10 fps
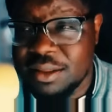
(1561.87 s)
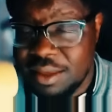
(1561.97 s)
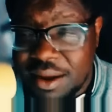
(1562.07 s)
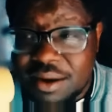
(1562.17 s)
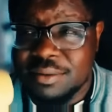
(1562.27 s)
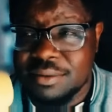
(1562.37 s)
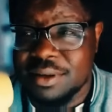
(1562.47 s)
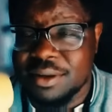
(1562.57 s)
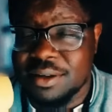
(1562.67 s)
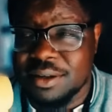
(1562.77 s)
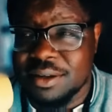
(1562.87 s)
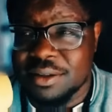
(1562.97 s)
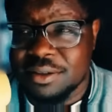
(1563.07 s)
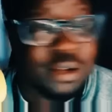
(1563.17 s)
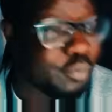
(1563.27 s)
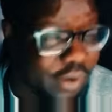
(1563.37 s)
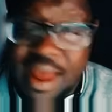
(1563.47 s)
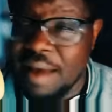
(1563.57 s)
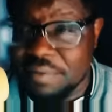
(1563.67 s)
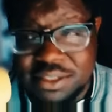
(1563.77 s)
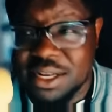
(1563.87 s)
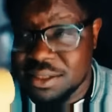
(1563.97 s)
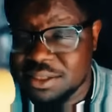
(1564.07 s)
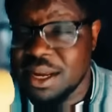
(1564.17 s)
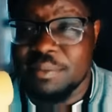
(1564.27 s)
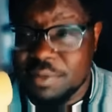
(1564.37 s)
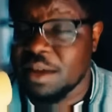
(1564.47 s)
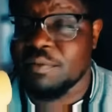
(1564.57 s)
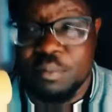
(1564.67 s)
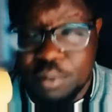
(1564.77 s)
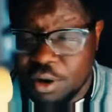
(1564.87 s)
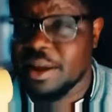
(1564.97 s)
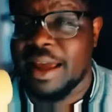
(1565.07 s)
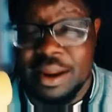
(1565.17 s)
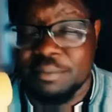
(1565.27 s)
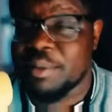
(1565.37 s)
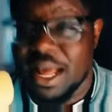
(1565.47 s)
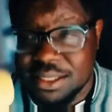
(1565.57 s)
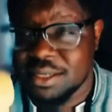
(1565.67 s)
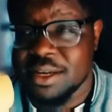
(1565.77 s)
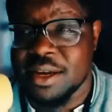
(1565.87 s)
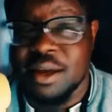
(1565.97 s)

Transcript: there, then we have to say the same thing for Burke and Patsy,